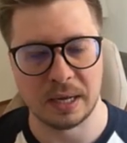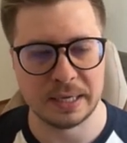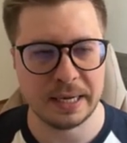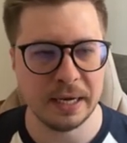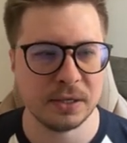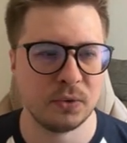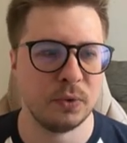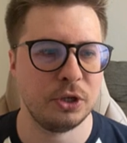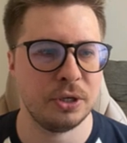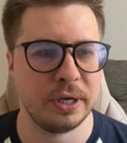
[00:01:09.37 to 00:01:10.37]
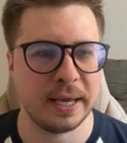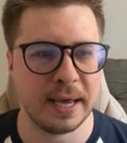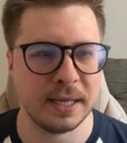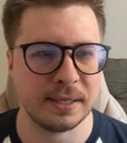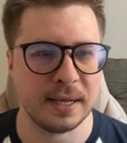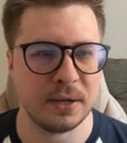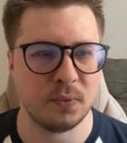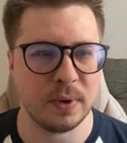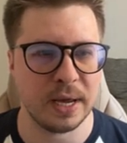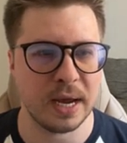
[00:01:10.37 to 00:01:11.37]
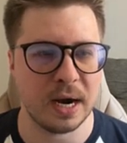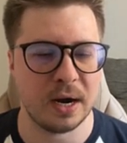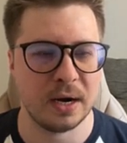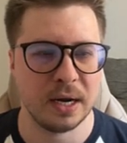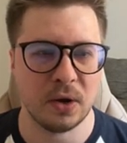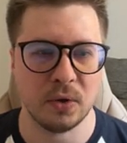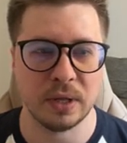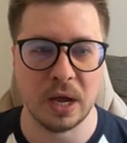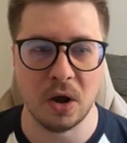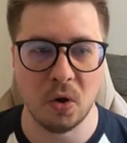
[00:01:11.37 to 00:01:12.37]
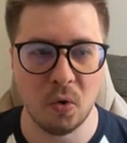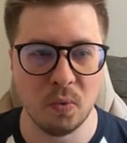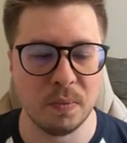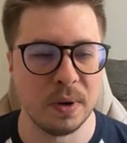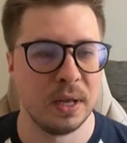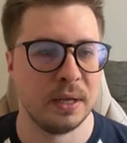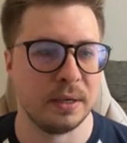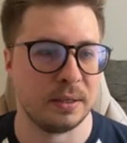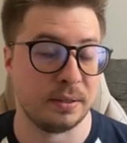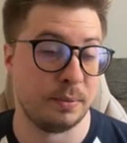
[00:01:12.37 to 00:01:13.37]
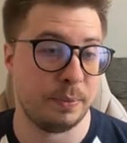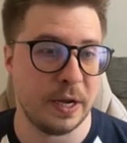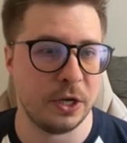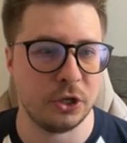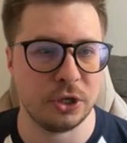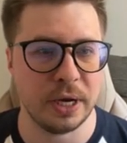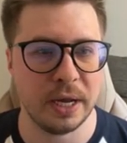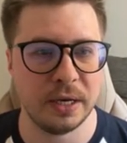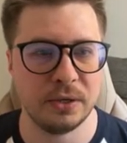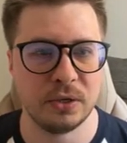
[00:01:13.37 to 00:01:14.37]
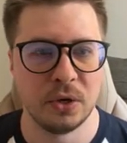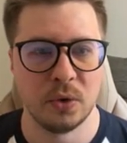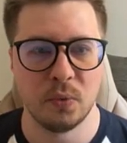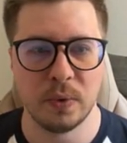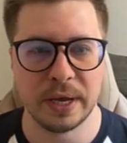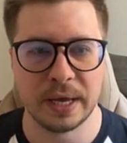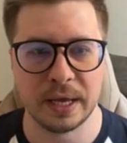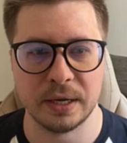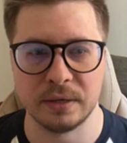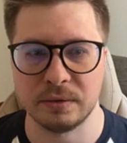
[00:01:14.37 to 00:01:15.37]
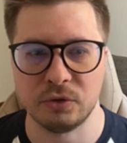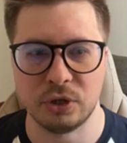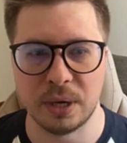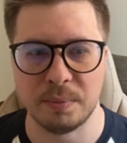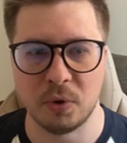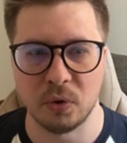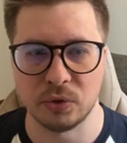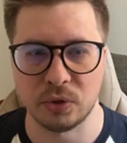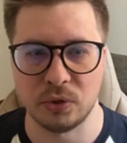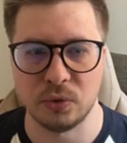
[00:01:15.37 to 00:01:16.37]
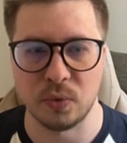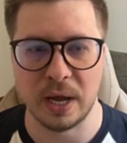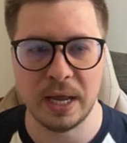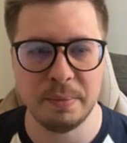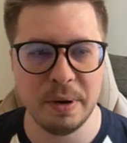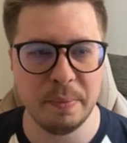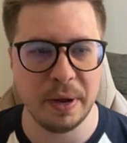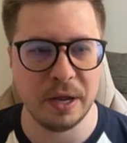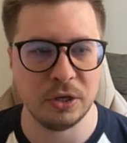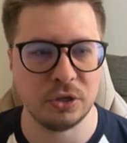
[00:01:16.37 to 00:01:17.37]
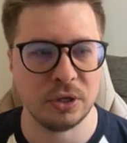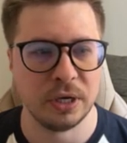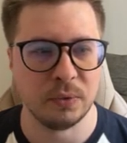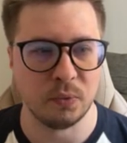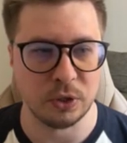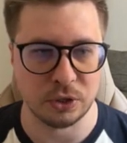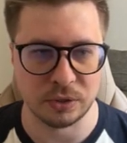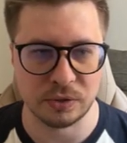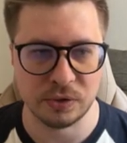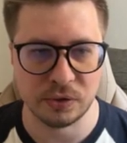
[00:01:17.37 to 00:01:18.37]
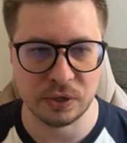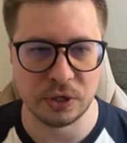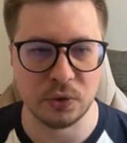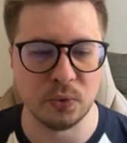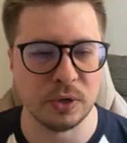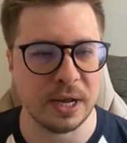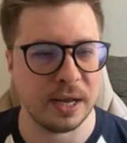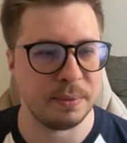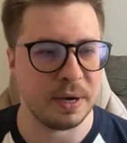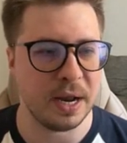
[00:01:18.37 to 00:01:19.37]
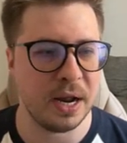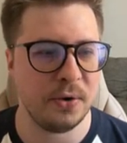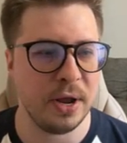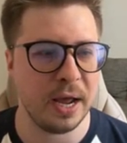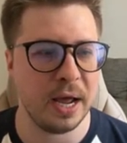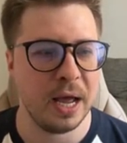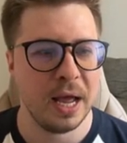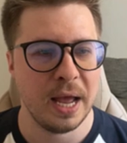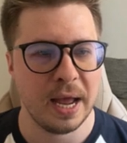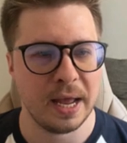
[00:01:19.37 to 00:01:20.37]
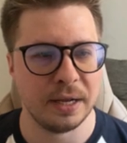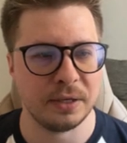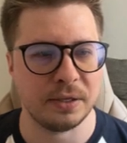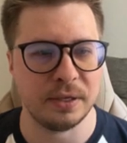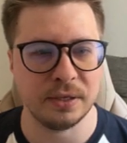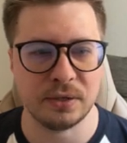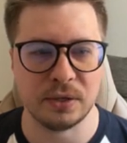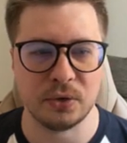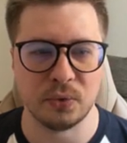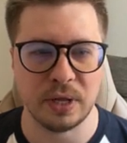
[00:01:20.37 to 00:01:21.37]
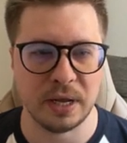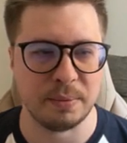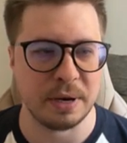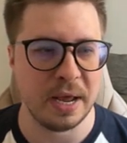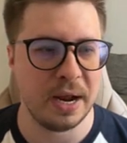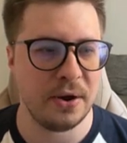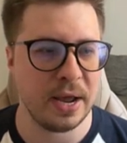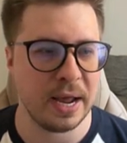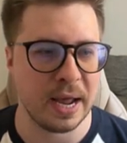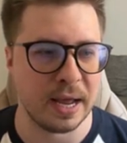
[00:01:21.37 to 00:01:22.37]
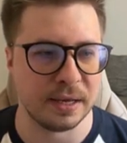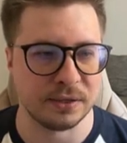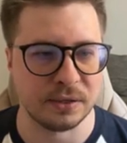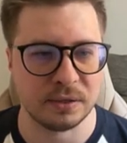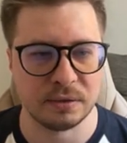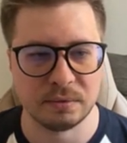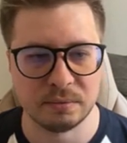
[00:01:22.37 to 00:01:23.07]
text which indicates that we are on the home page, and we can jump also to admin page, which is secured admin area, and this secured admin area has